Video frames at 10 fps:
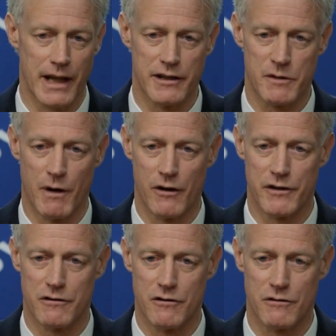and a
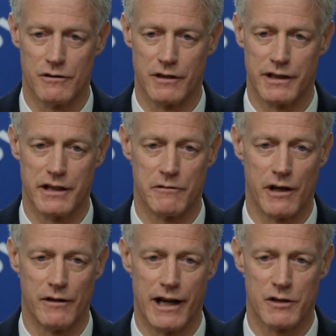smaller than usual
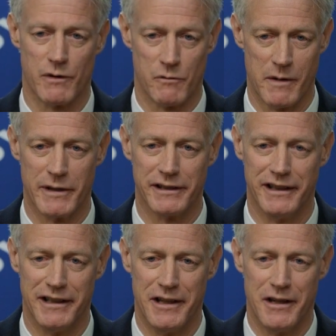continuing class with women
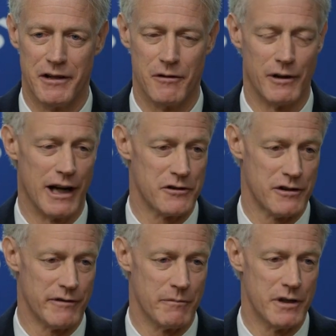who are out
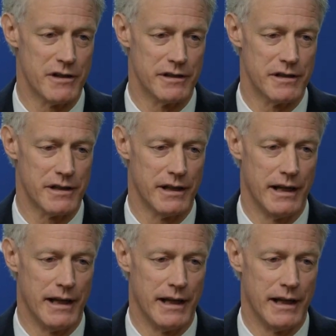serving missions.